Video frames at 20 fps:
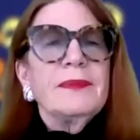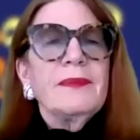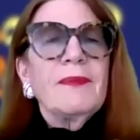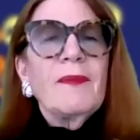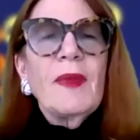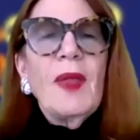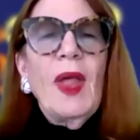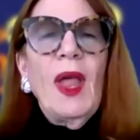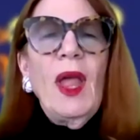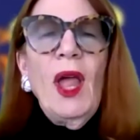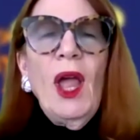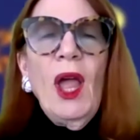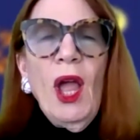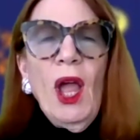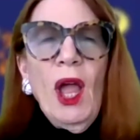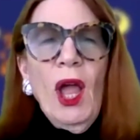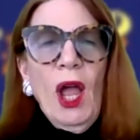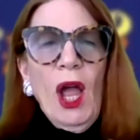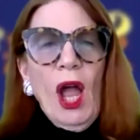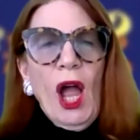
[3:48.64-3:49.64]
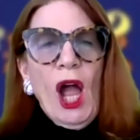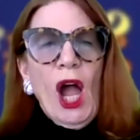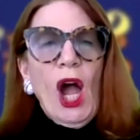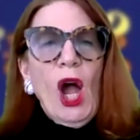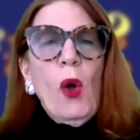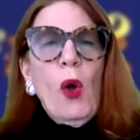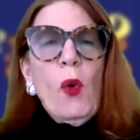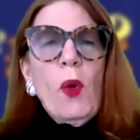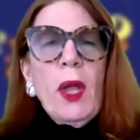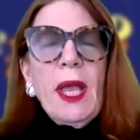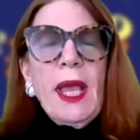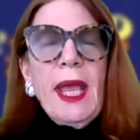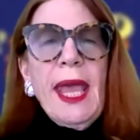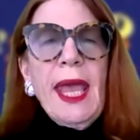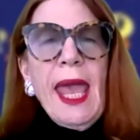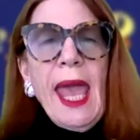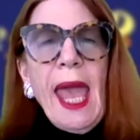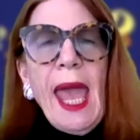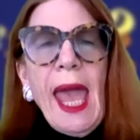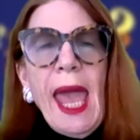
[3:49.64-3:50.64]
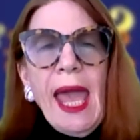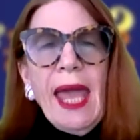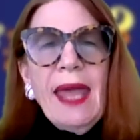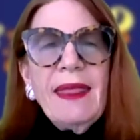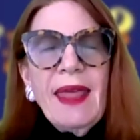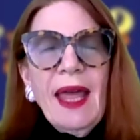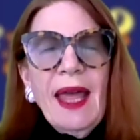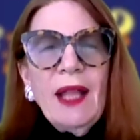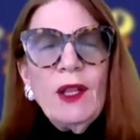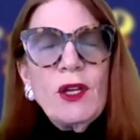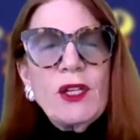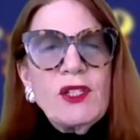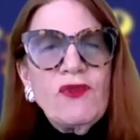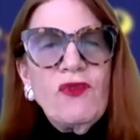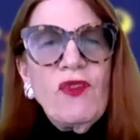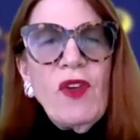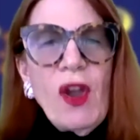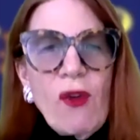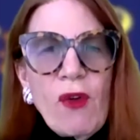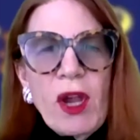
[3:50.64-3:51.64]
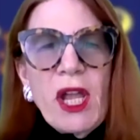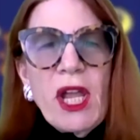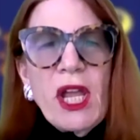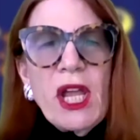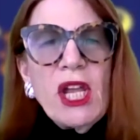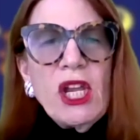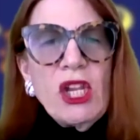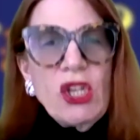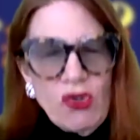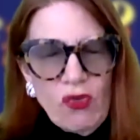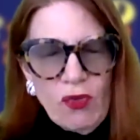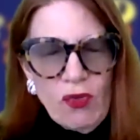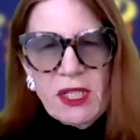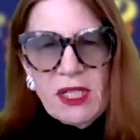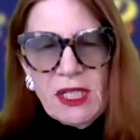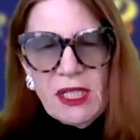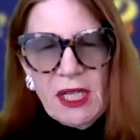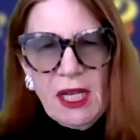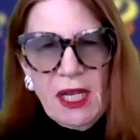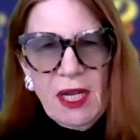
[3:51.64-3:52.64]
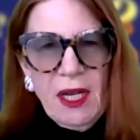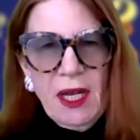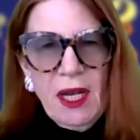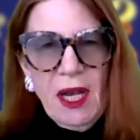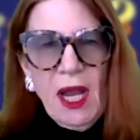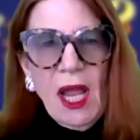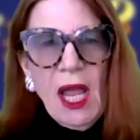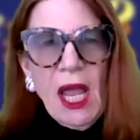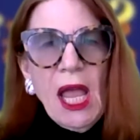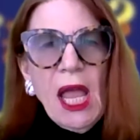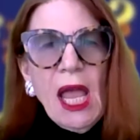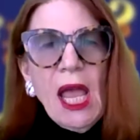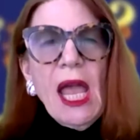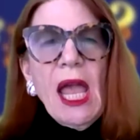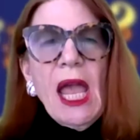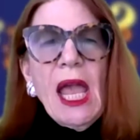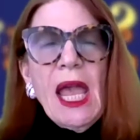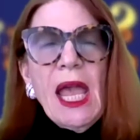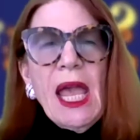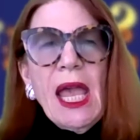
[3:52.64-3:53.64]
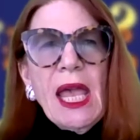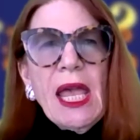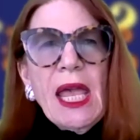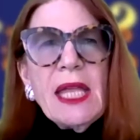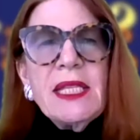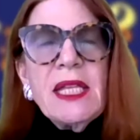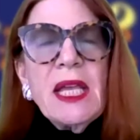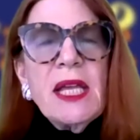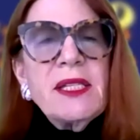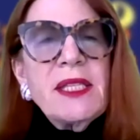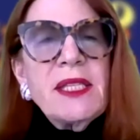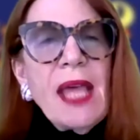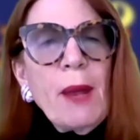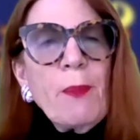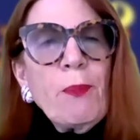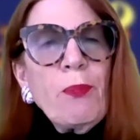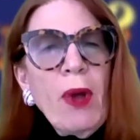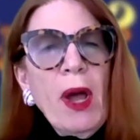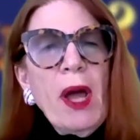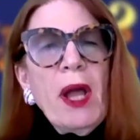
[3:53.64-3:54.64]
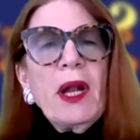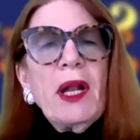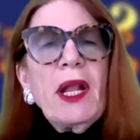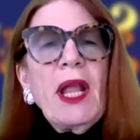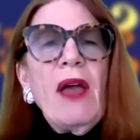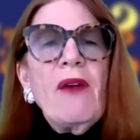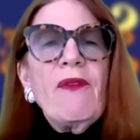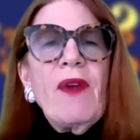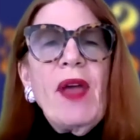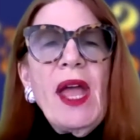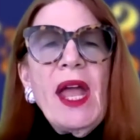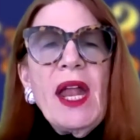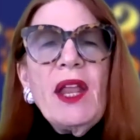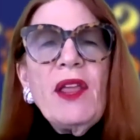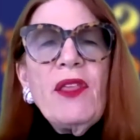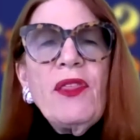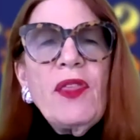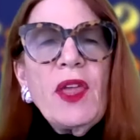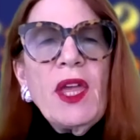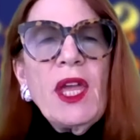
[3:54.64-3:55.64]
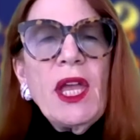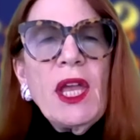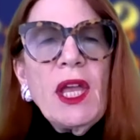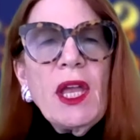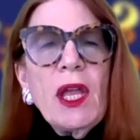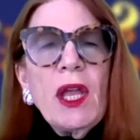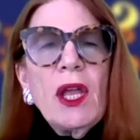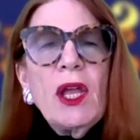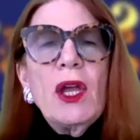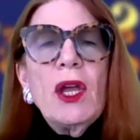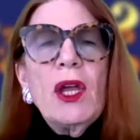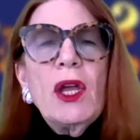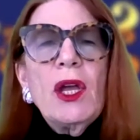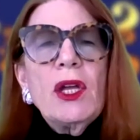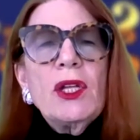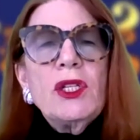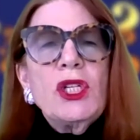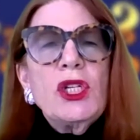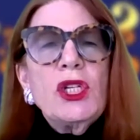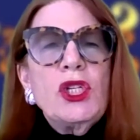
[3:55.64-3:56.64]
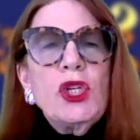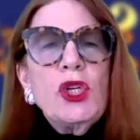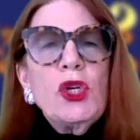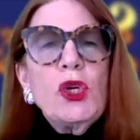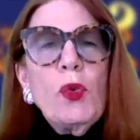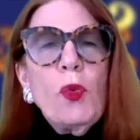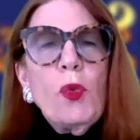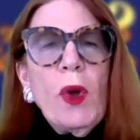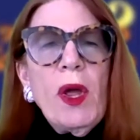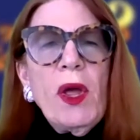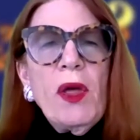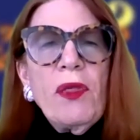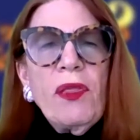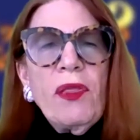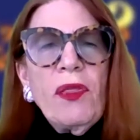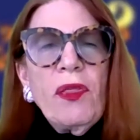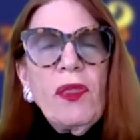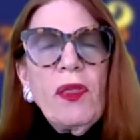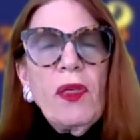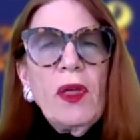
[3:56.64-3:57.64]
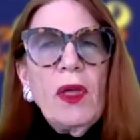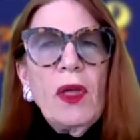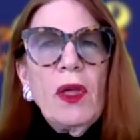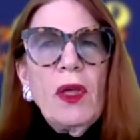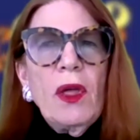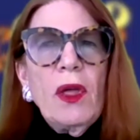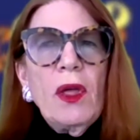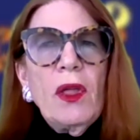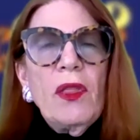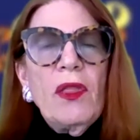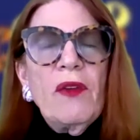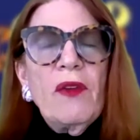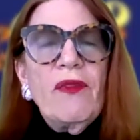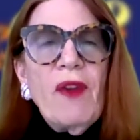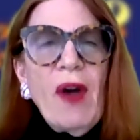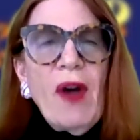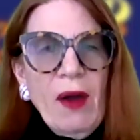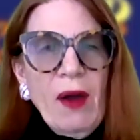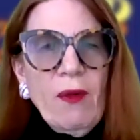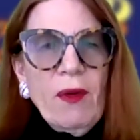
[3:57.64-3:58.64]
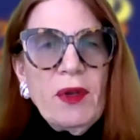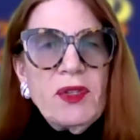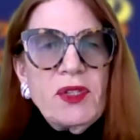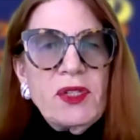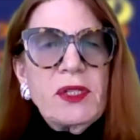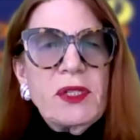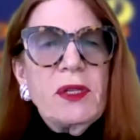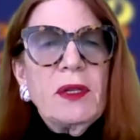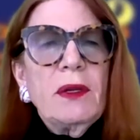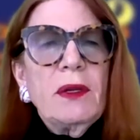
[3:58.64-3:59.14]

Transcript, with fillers: Lois. What do you think? Okay, that looks very interesting. It, does that product have anything to do with the virus?